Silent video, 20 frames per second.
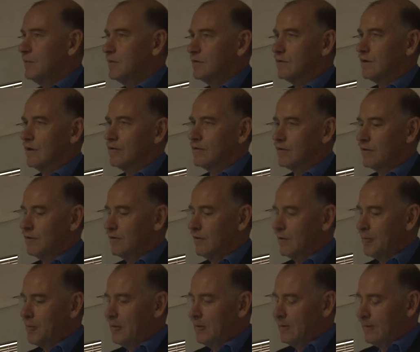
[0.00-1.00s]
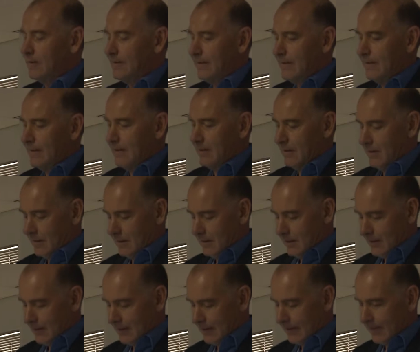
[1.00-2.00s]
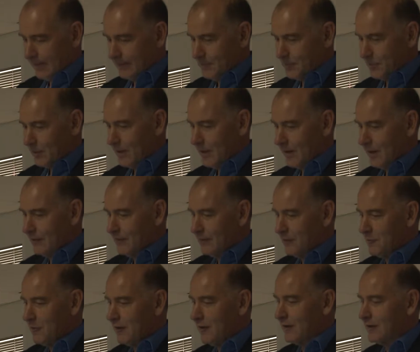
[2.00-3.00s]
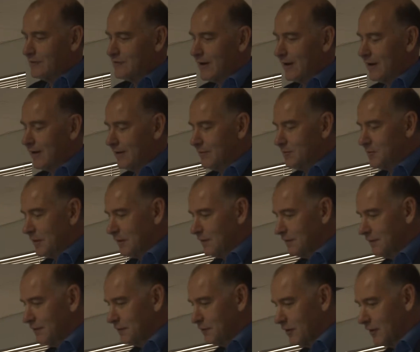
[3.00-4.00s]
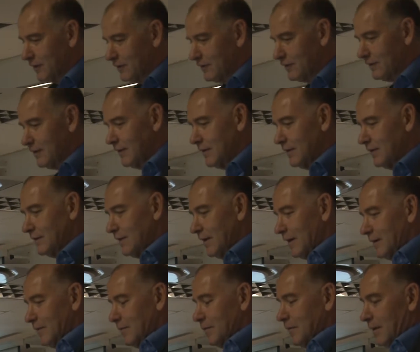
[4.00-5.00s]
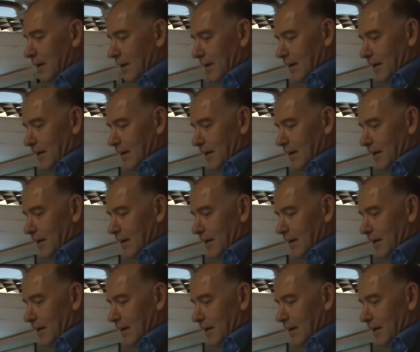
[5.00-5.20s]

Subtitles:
discussion on Ripple. Adrian wearing a jacket because he works in the same